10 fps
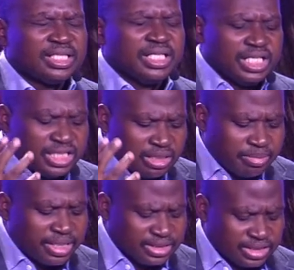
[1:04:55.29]
in the
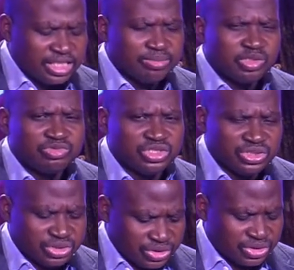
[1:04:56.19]
mighty name of
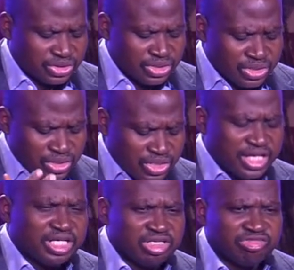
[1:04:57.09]
Jesus.
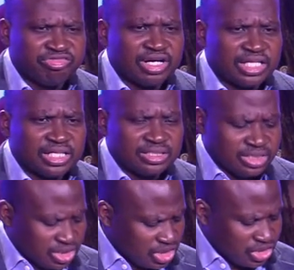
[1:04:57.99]
Thank you, Father.
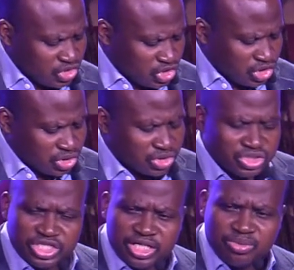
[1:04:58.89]
In Jesus'
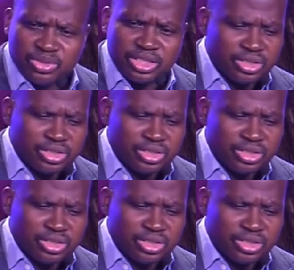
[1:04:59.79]
name we